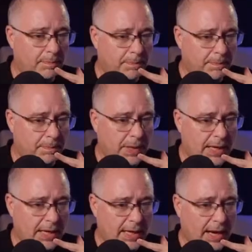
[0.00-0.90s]

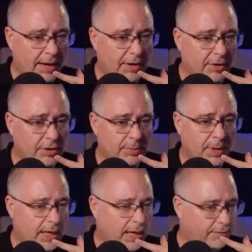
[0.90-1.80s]
PDF. Here's a
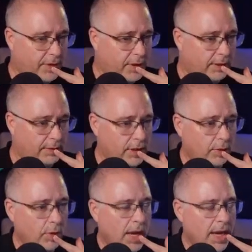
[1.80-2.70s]
PDF.
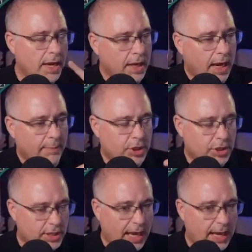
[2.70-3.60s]
So I'm
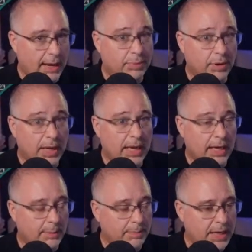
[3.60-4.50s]
just bringing in
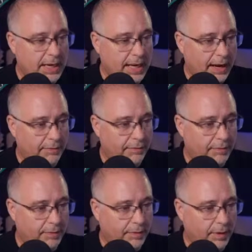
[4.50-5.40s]
a PDF.
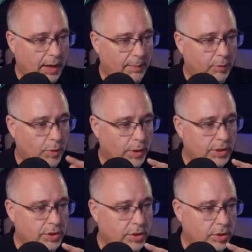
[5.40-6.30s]
I'm going
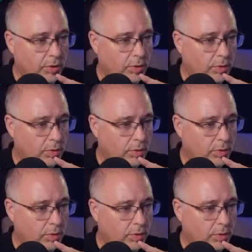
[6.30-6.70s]
to.